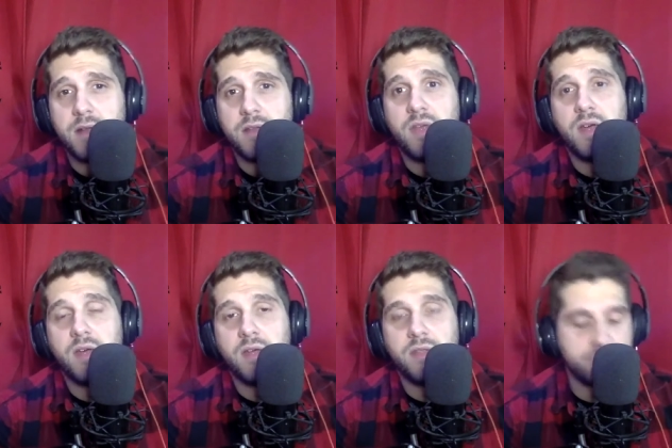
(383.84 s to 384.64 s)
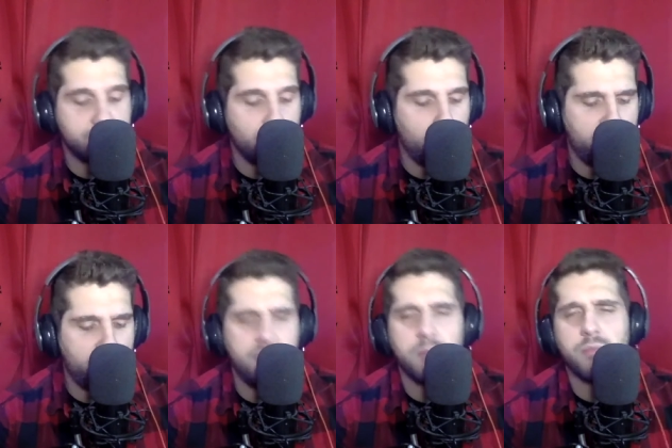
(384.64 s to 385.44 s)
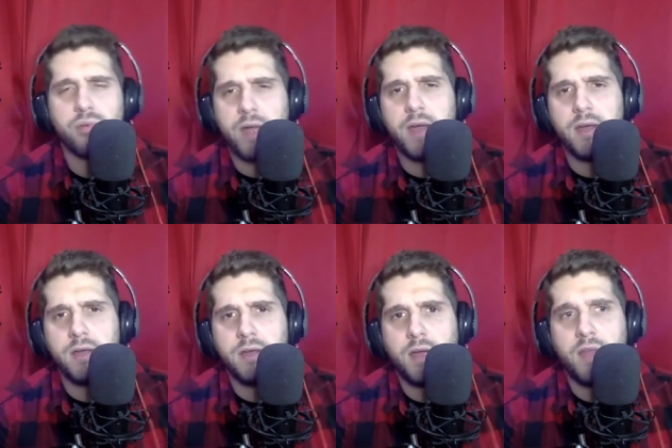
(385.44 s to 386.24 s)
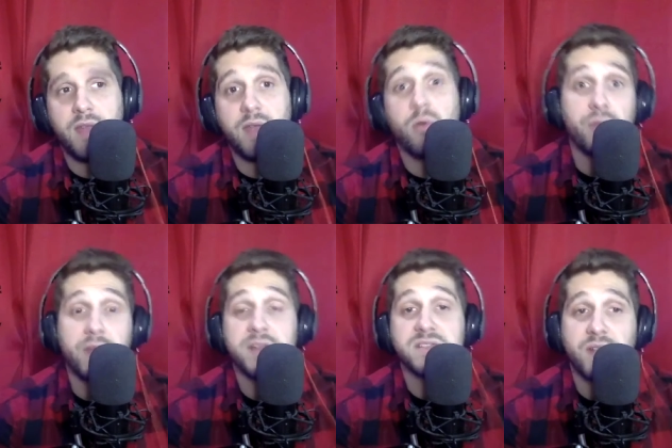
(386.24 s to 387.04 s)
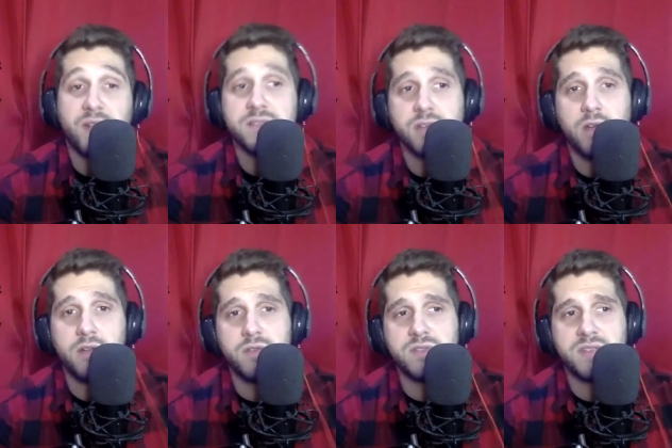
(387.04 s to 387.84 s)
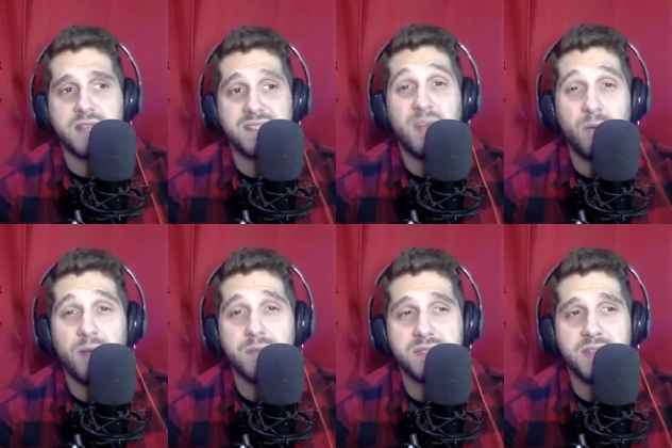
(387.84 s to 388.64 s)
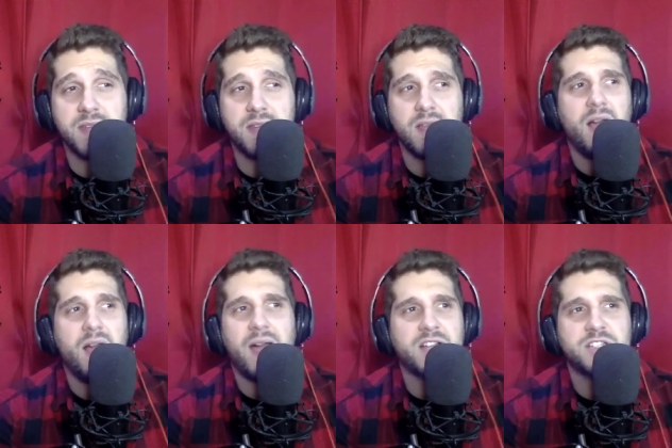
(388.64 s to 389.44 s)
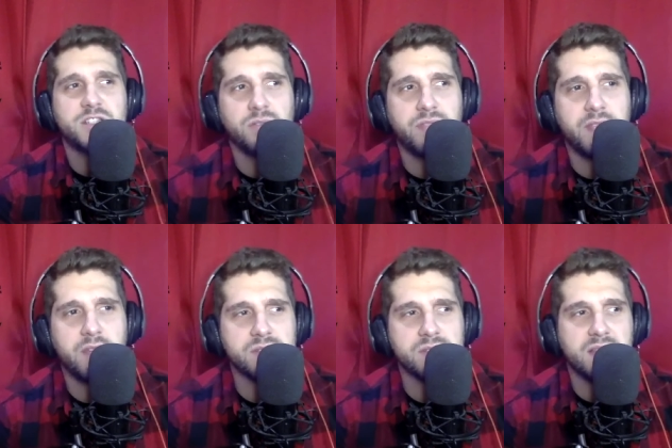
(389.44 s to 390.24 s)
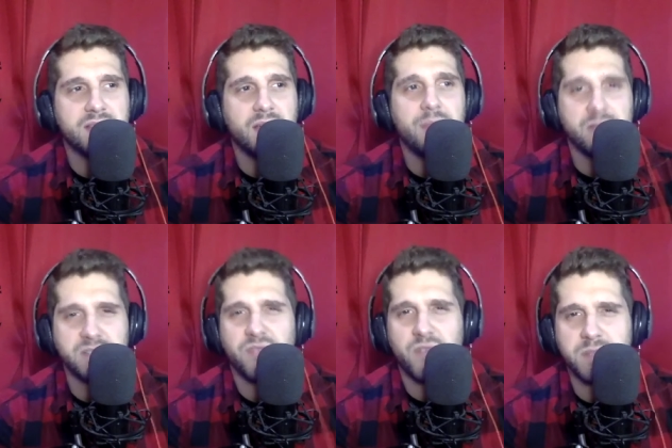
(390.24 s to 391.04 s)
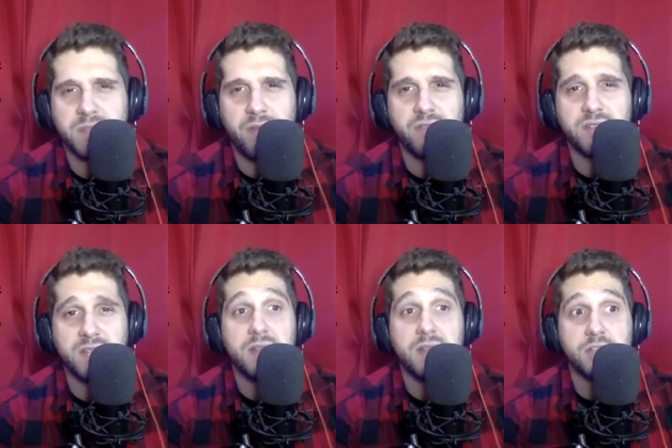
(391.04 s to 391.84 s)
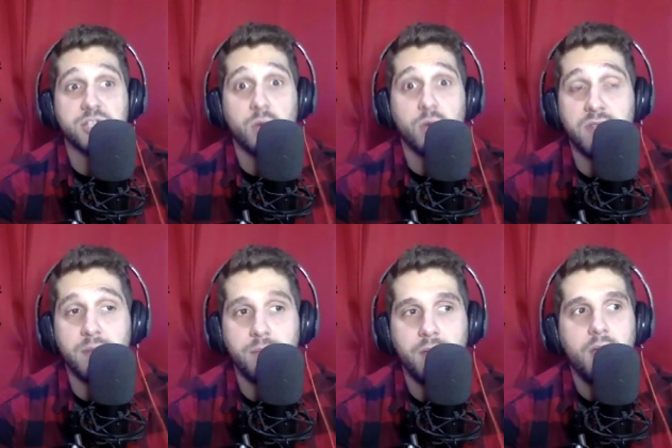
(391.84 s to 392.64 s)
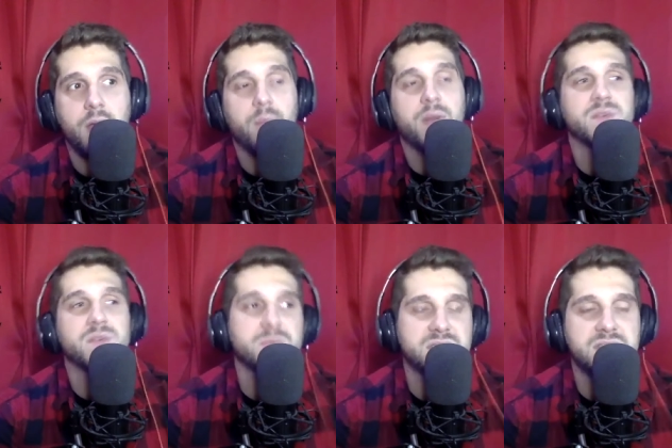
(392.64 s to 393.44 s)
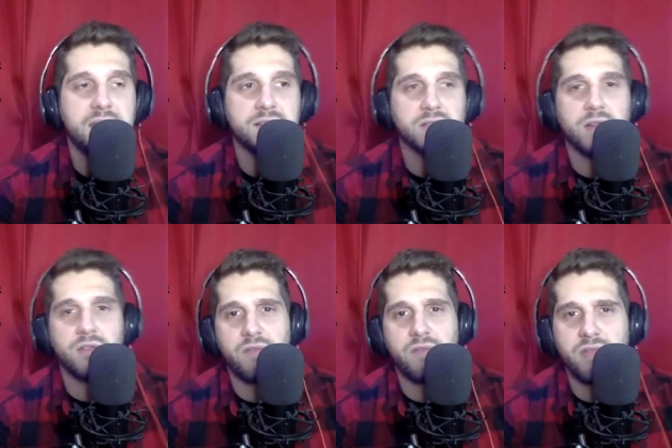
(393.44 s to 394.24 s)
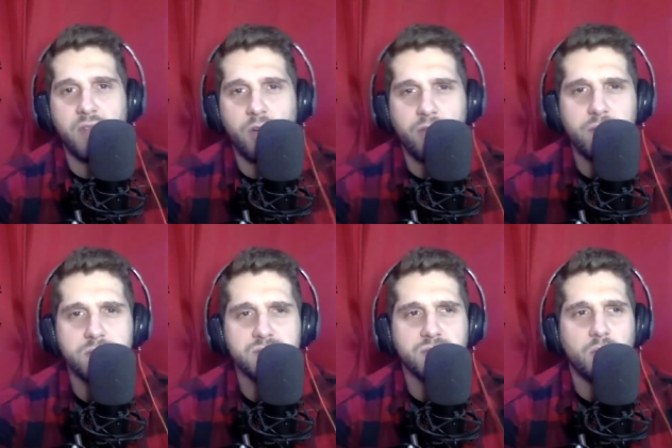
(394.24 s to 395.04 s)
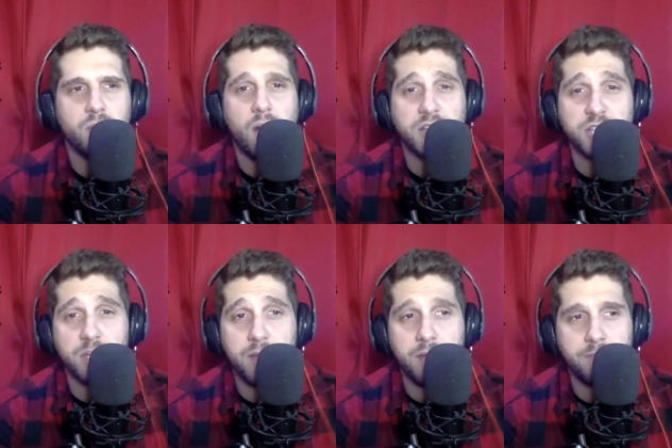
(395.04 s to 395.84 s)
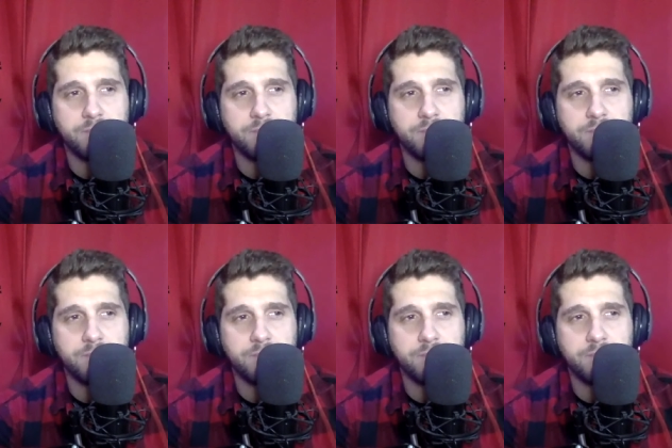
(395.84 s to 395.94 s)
the show, I think, in Brea, and then he would bring his friends on to do sets, and he would MC it. I actually don't think it was that time. That was the first time I ever did a show with him, but he was MCing, so I don't even know if he was really watching me.